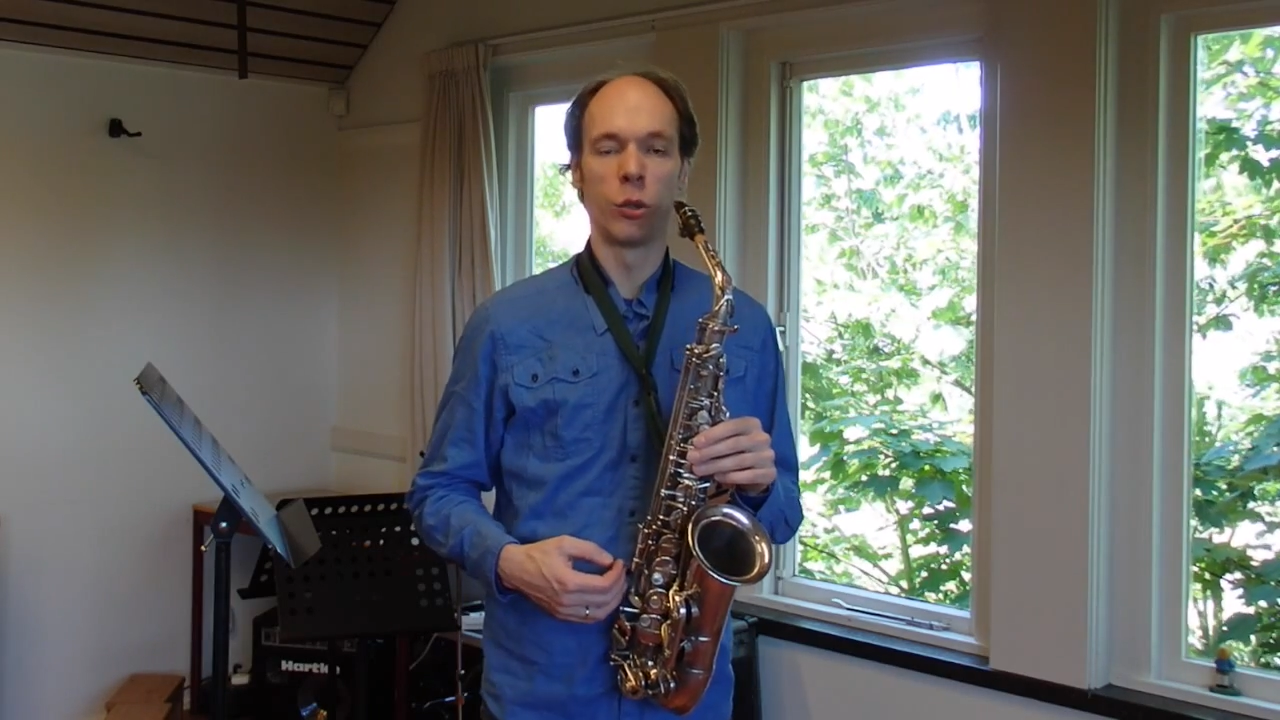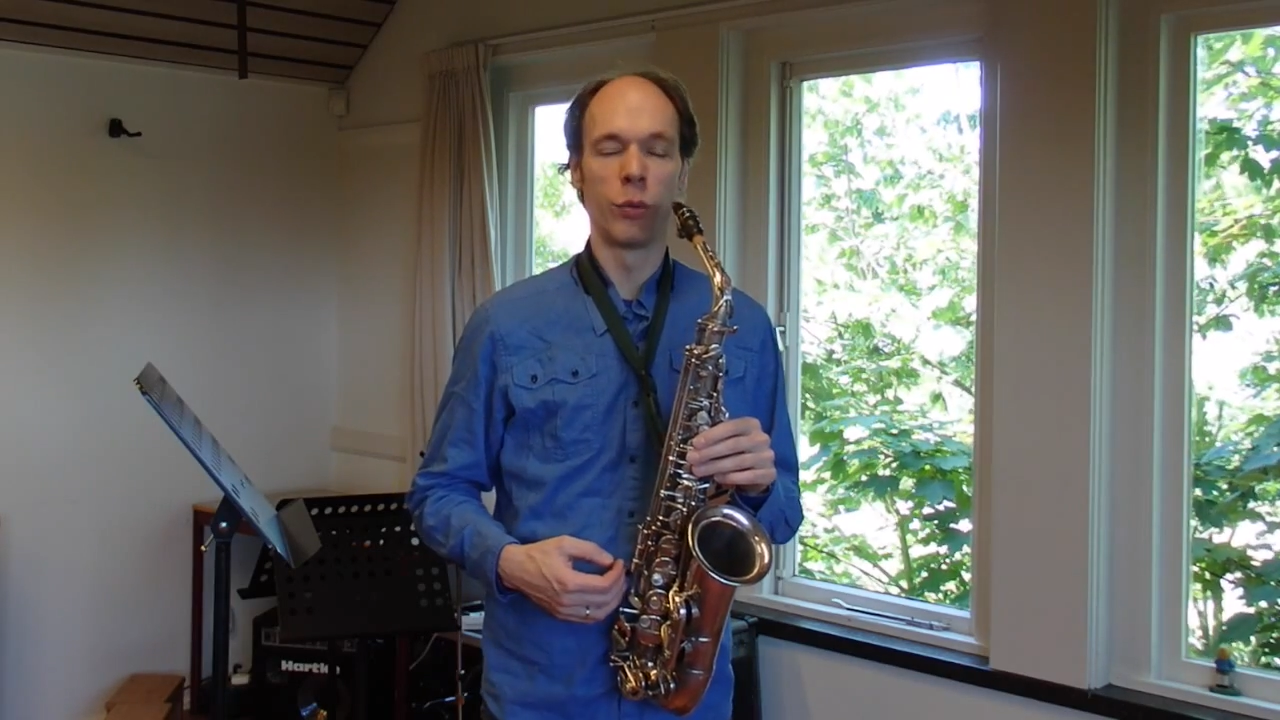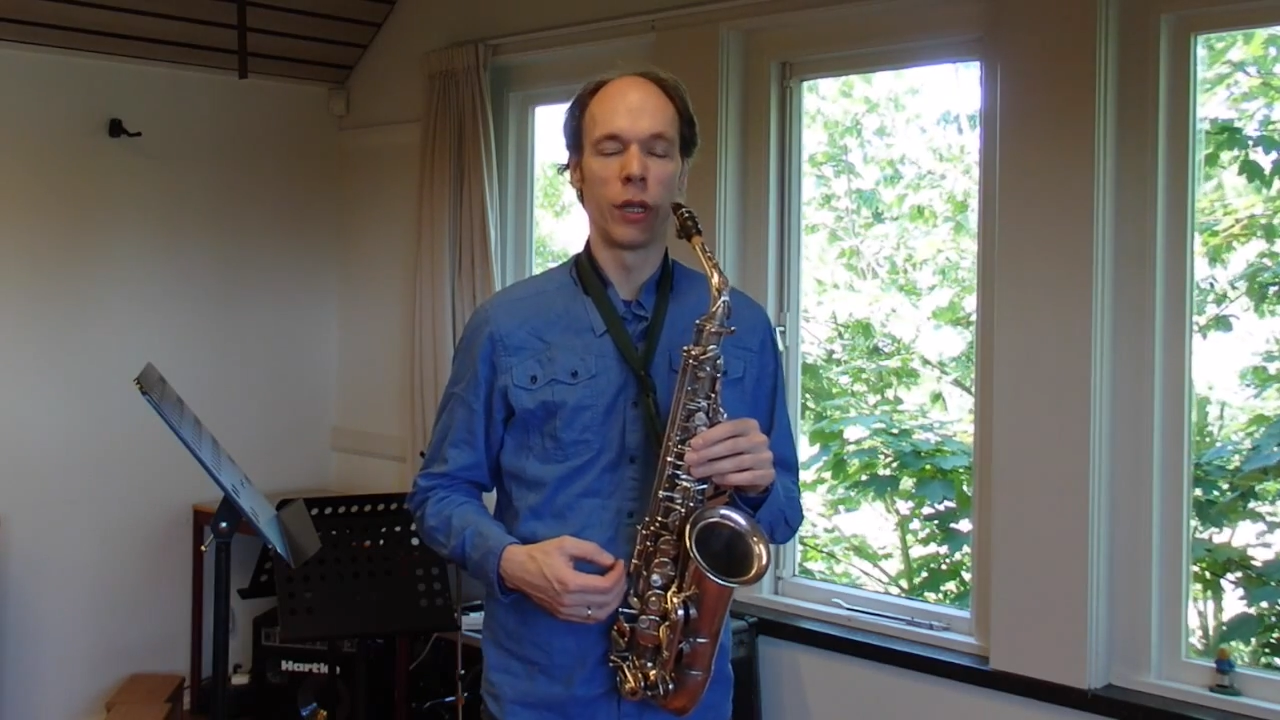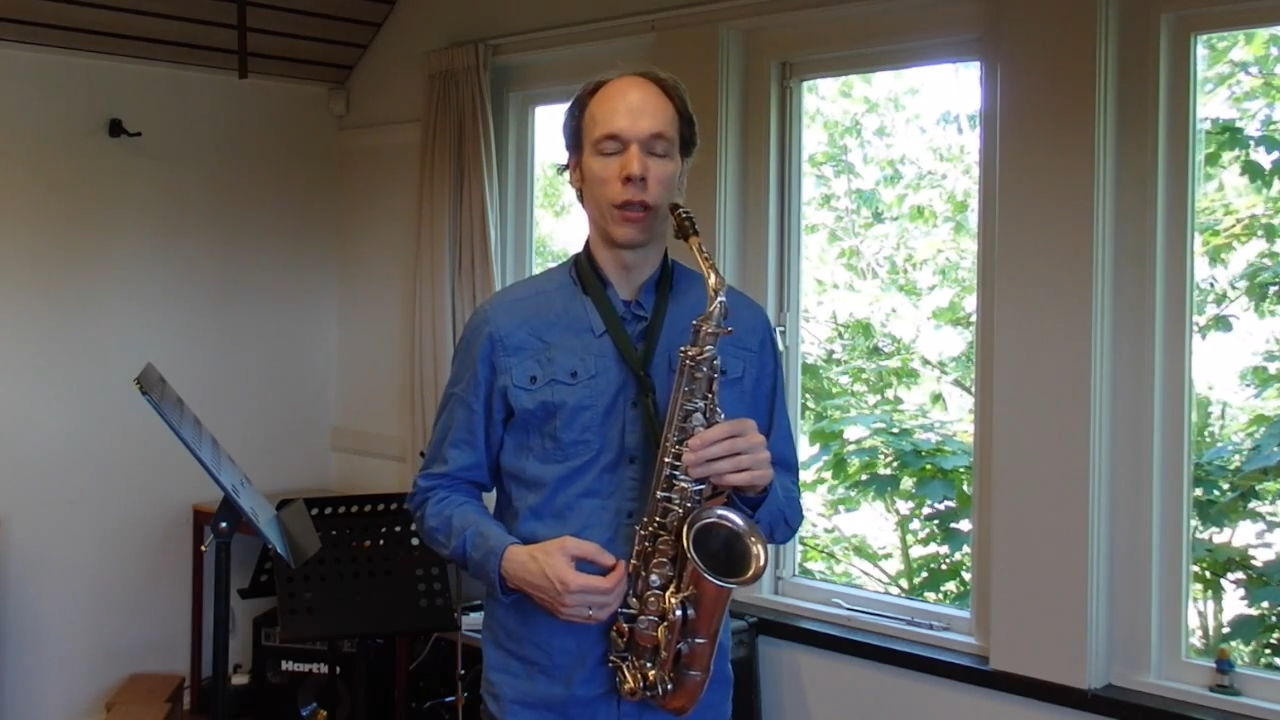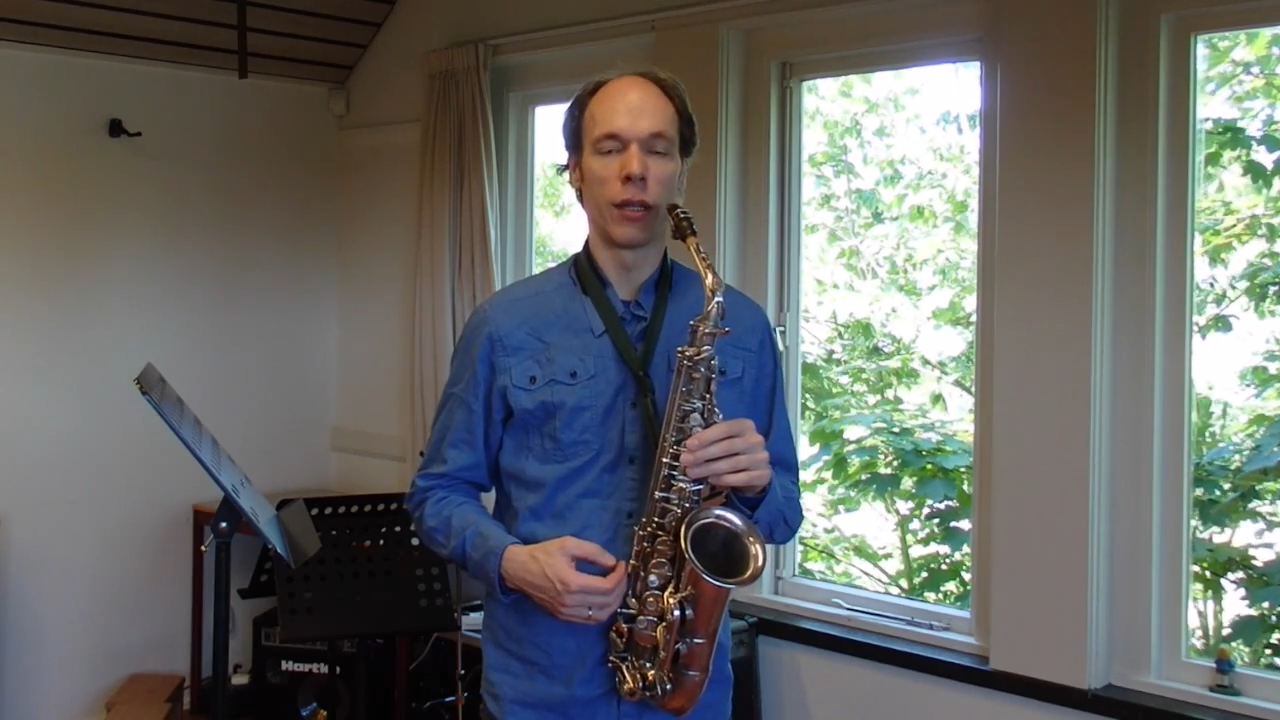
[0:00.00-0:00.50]
to
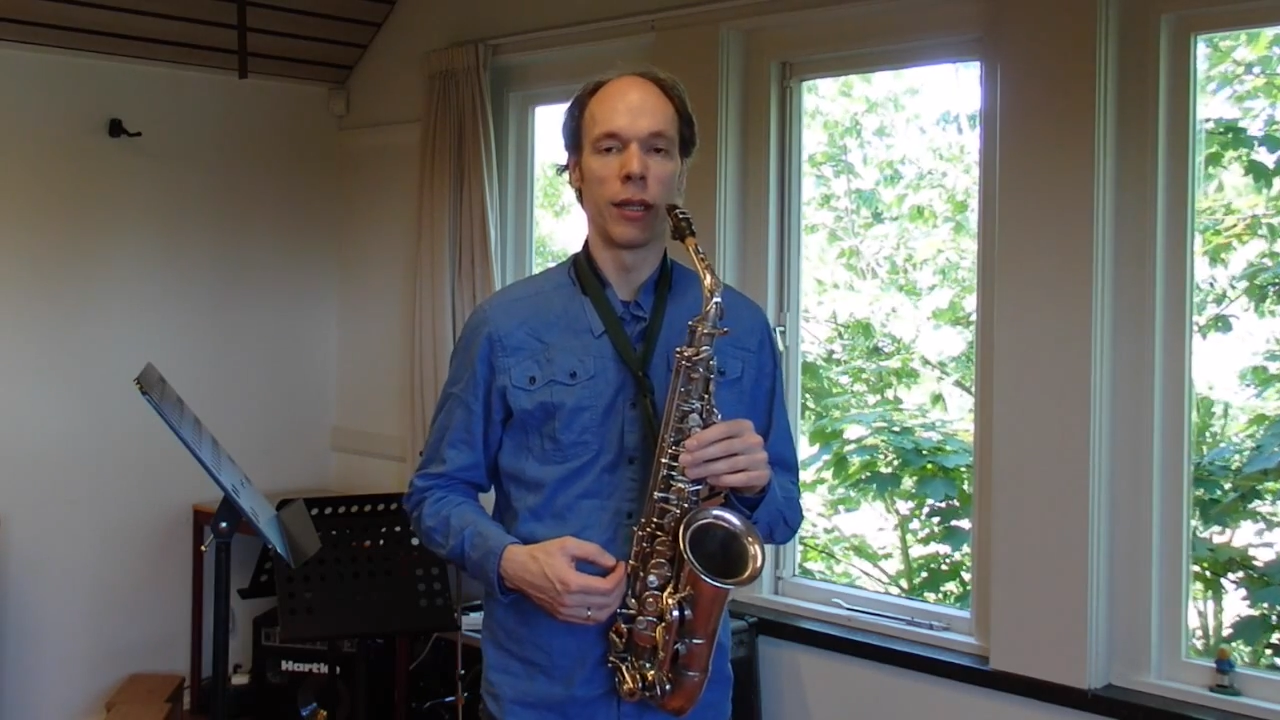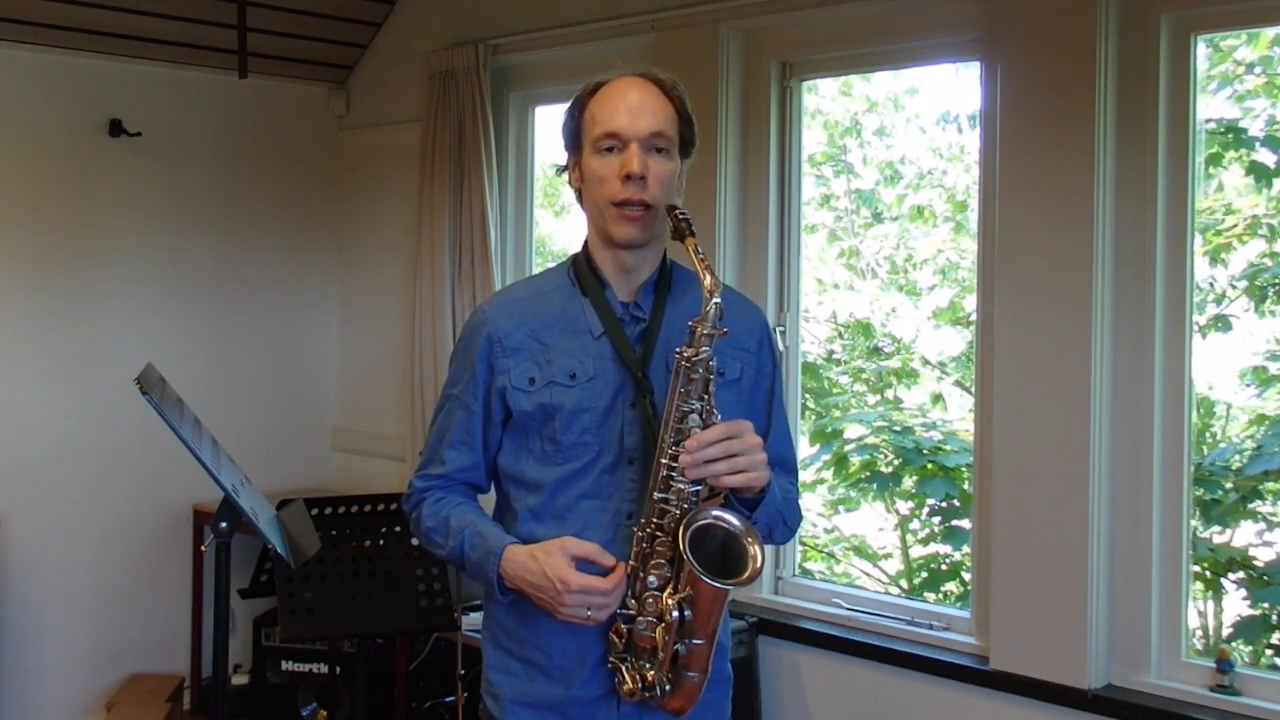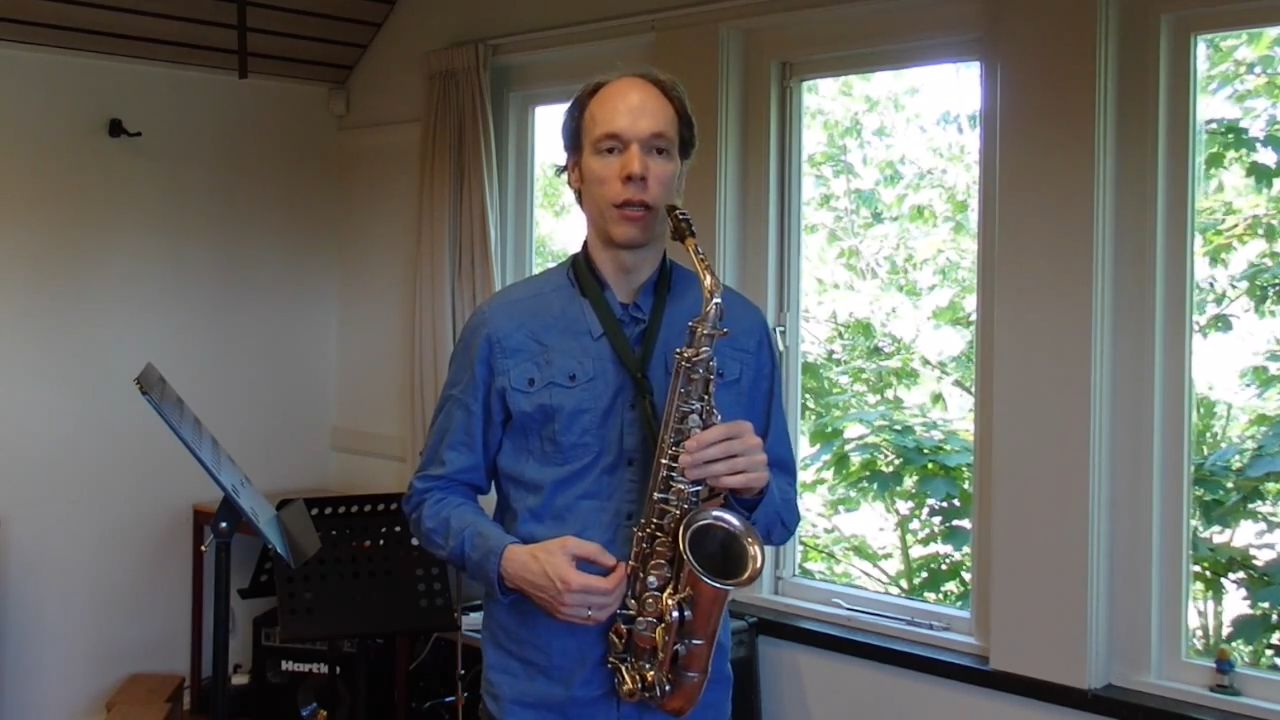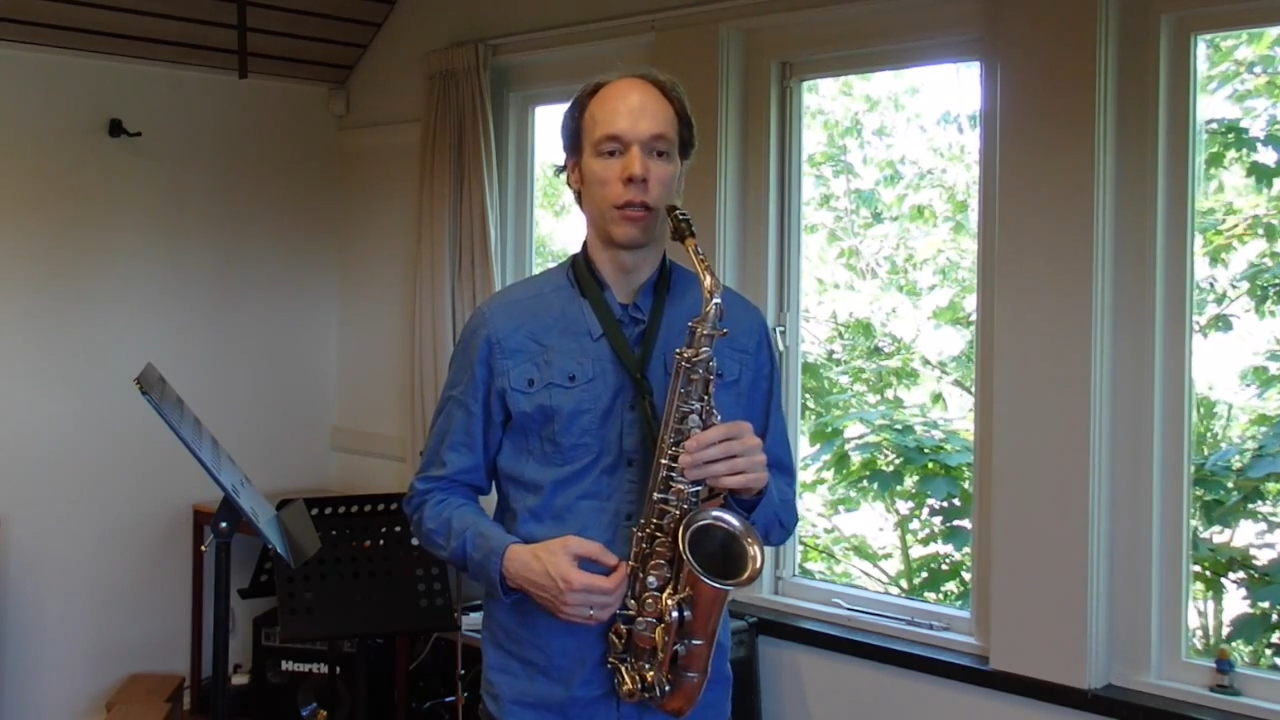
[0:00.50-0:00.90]
breathe in.